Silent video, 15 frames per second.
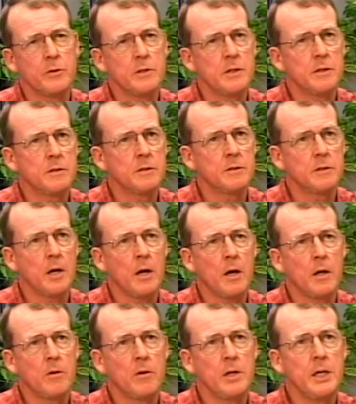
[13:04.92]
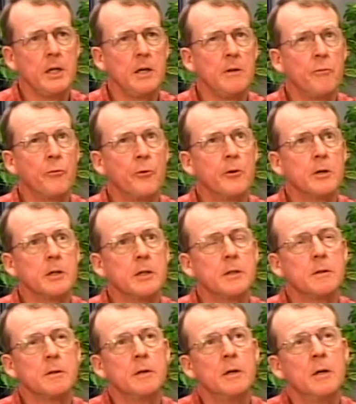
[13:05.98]
this and the need for
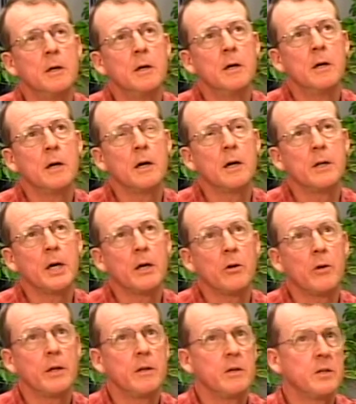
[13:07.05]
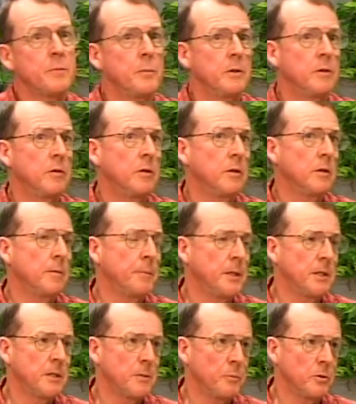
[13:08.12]
not only this, but the
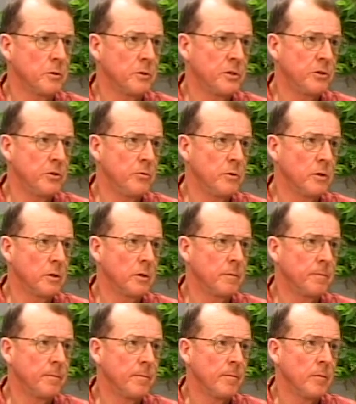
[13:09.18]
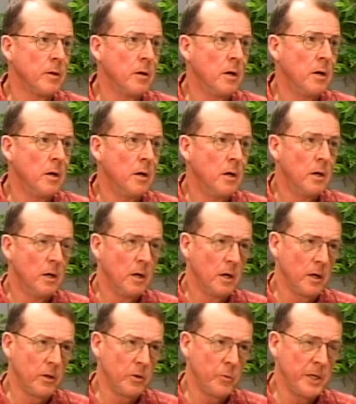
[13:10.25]
municipal sewer,
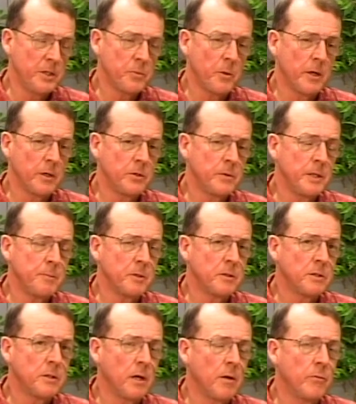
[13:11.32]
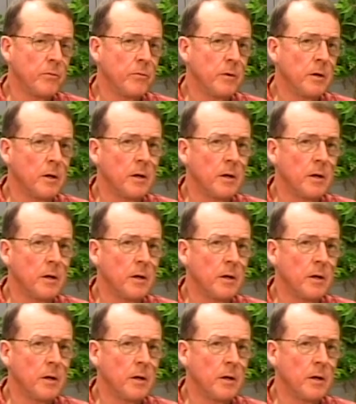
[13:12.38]
the wastewater treatment stuff.